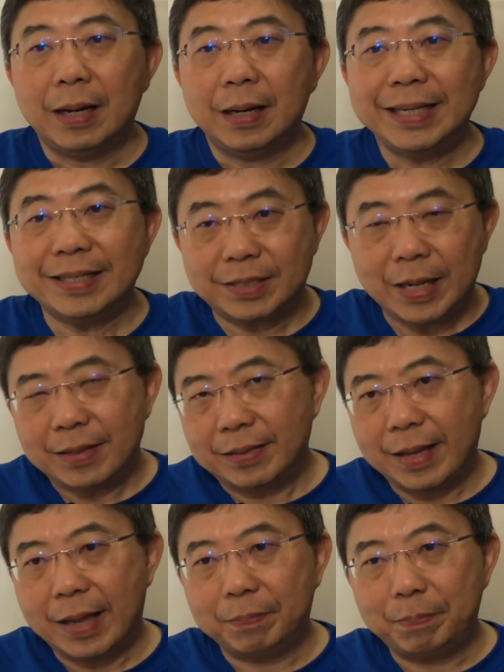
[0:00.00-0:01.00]
It's
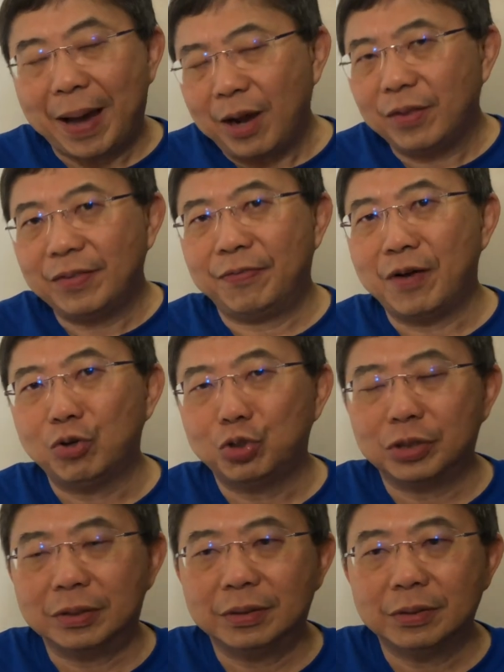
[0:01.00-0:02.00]
said that part of the
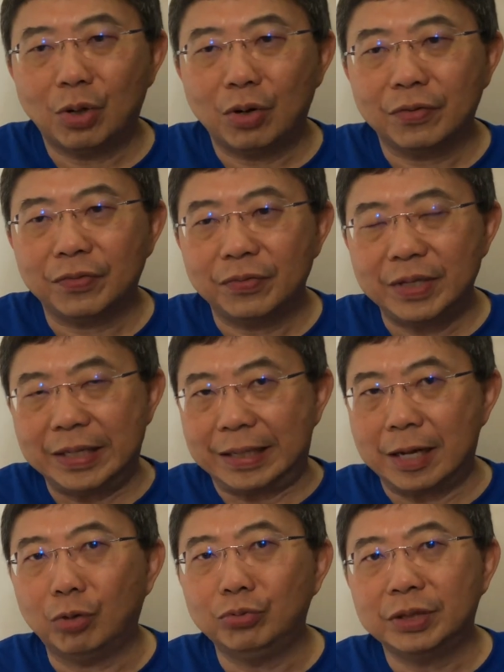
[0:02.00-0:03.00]
function of the
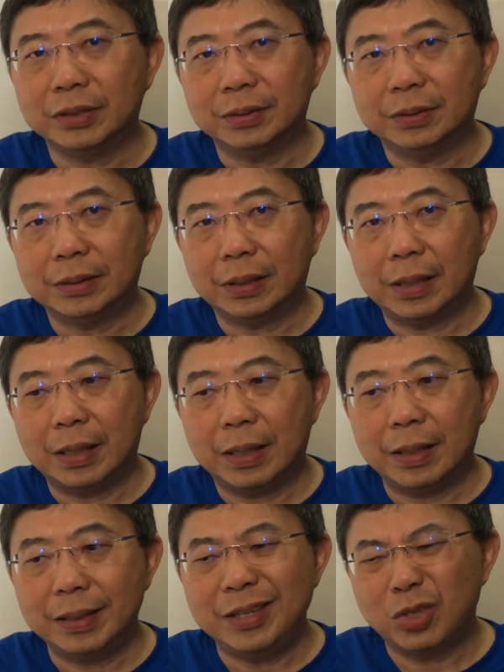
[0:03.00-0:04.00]
accountant
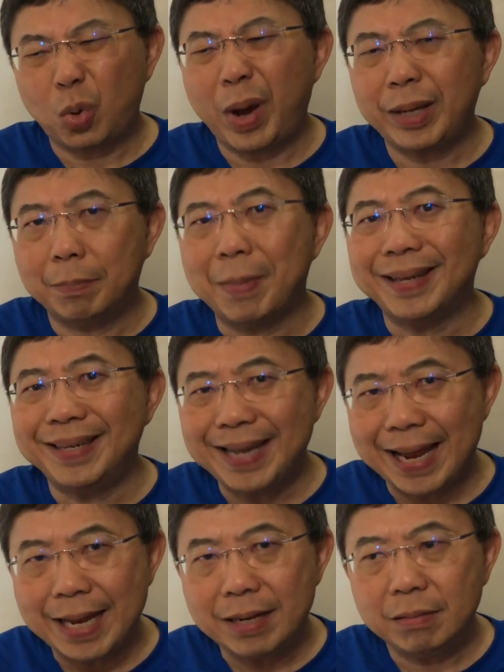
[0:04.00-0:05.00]
is quite
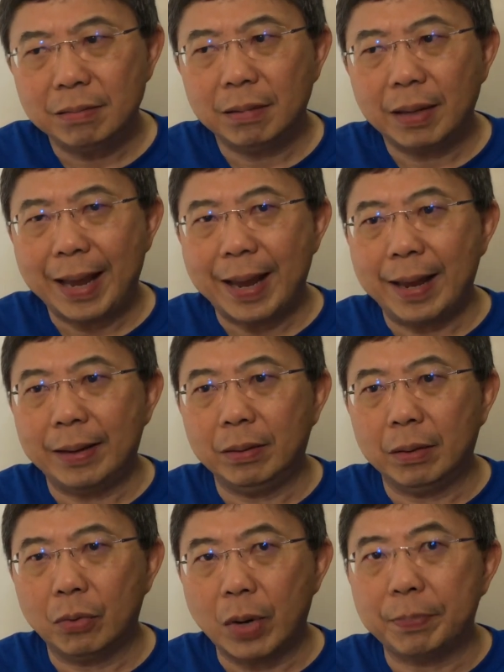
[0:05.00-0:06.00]
mundane
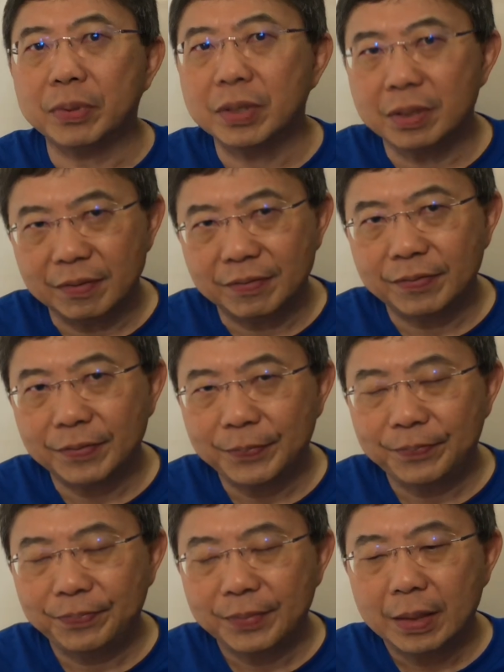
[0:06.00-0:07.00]
and repetitive,
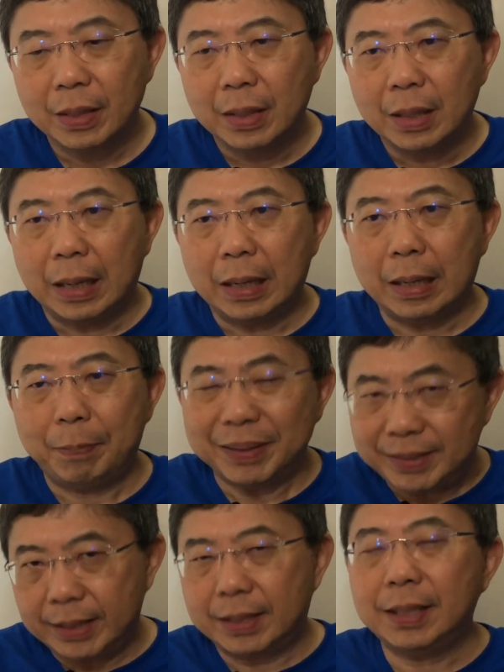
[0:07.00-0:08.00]

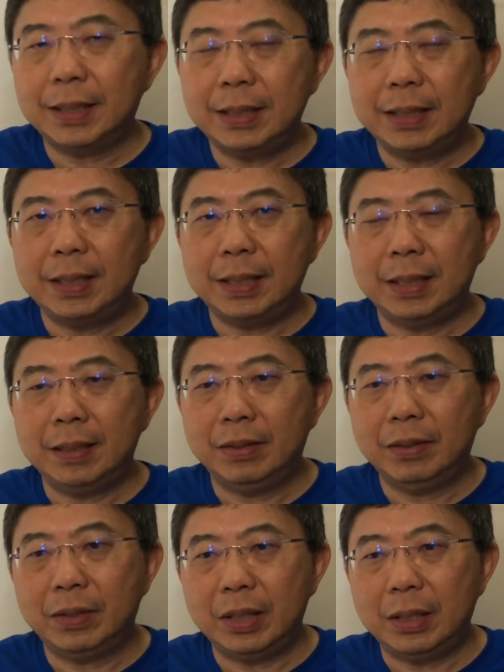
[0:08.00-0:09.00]
particularly
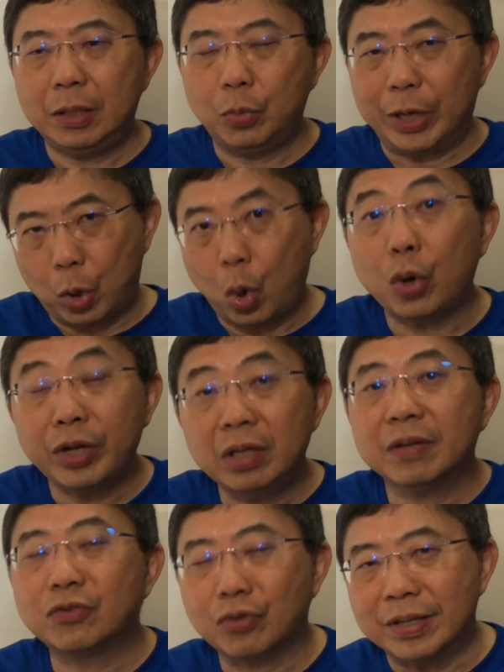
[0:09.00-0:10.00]
in the
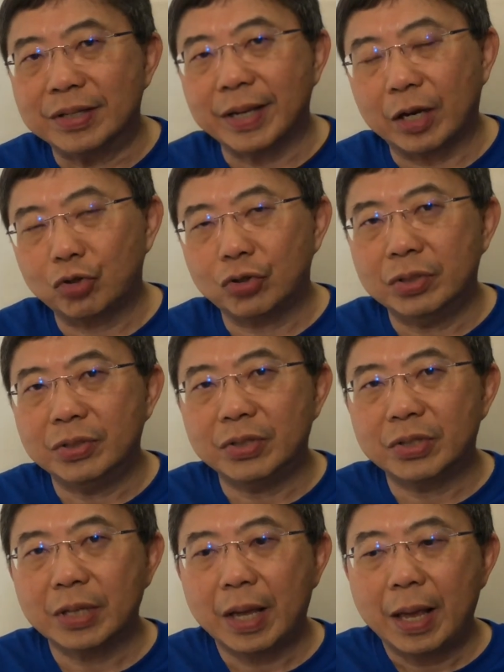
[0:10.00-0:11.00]
recording of
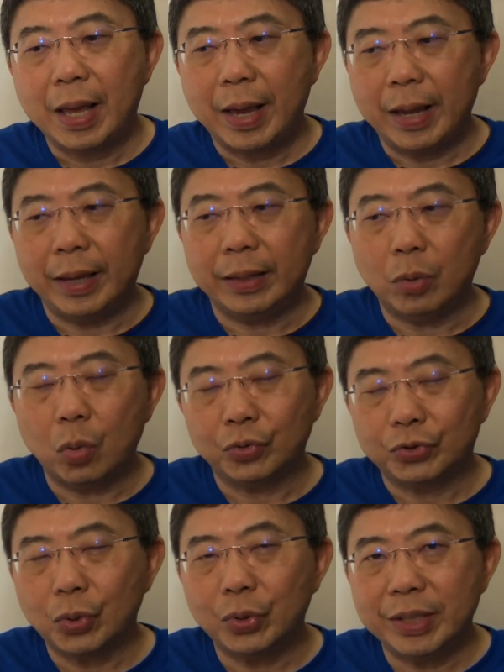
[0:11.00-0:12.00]
transactions and
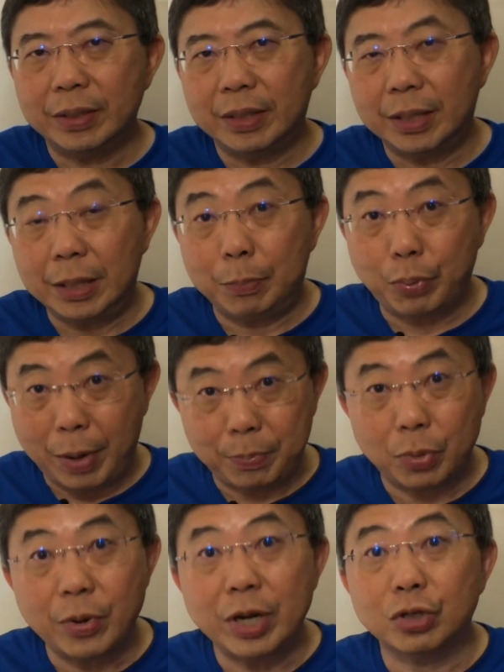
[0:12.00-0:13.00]
also in the
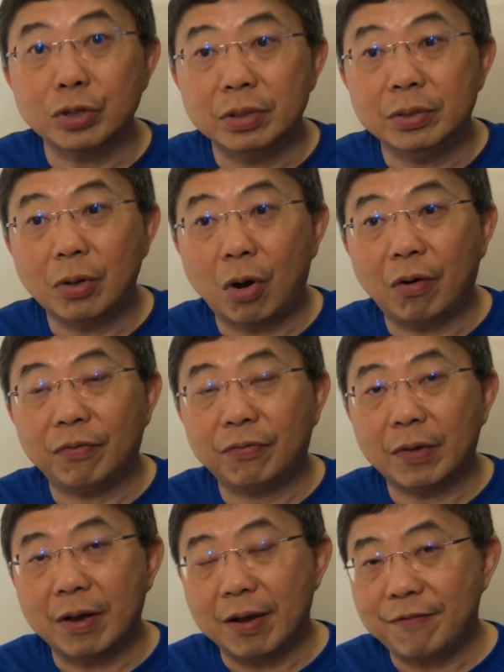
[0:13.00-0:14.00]
preparation of
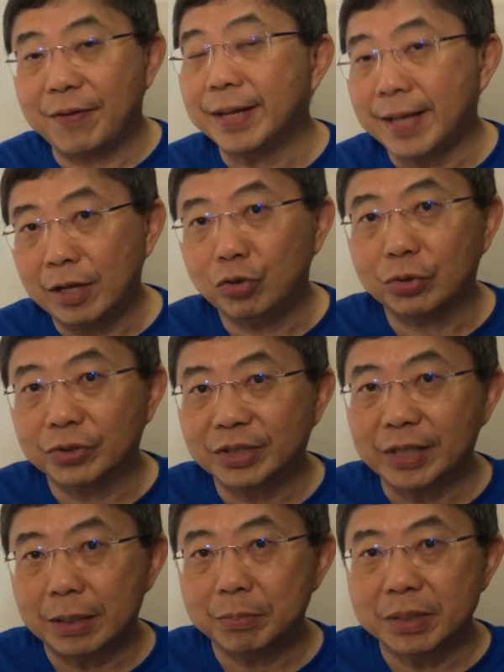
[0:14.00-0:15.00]
financial
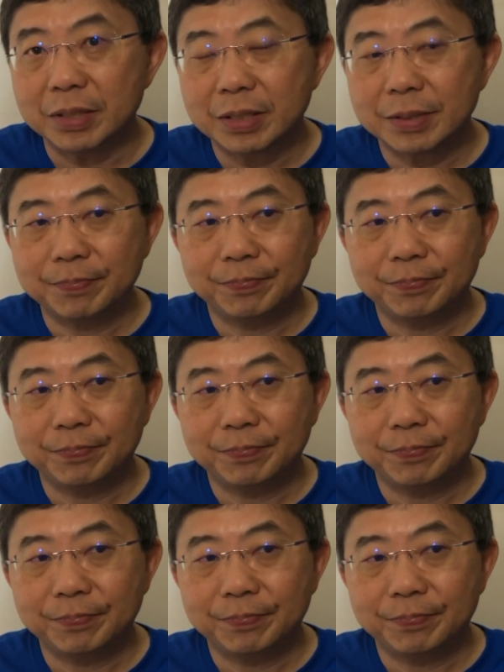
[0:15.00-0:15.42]
statements.